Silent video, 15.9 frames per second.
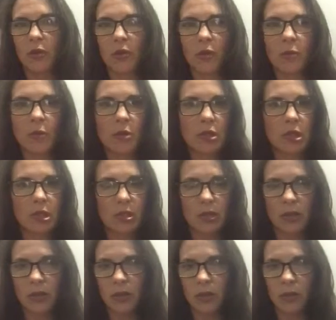their
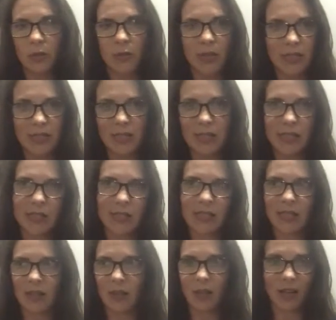emotional
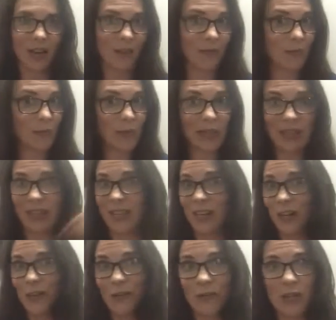crises that have been
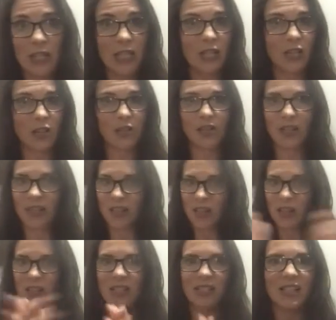there for years and they
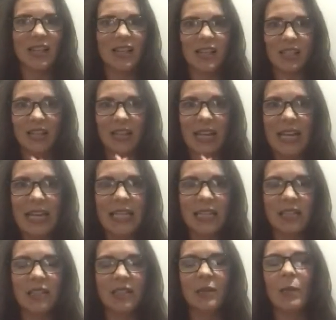just decided to
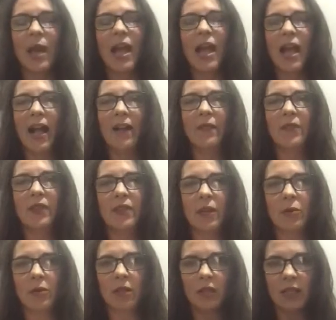handle them. And then they
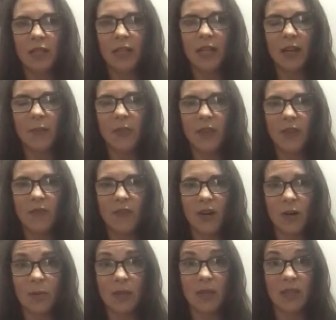were cleaning up the
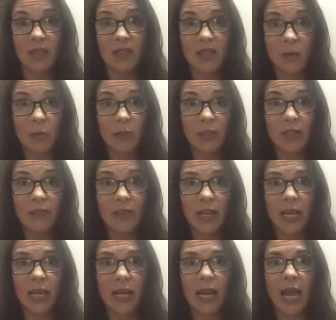environment that they were living
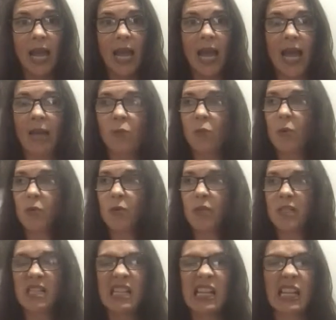in. And we were
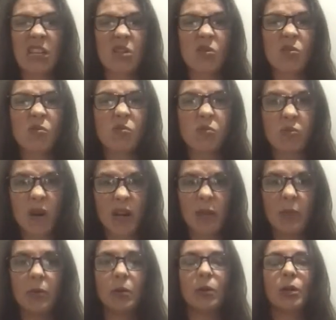seeing
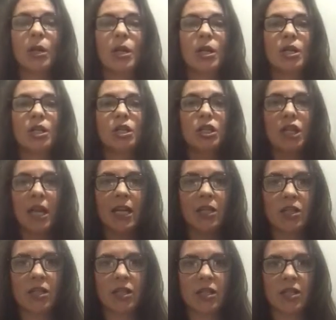incredible
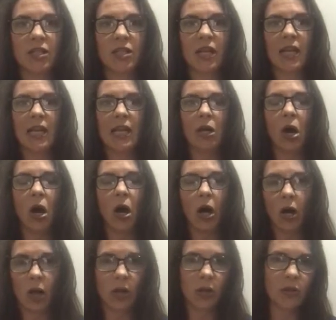changes in
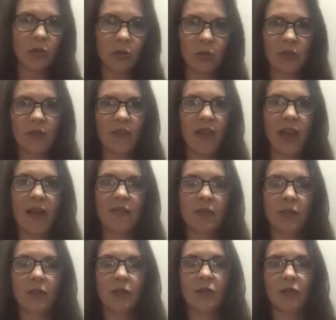all sorts of
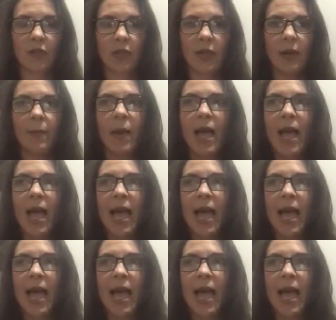avenues for them.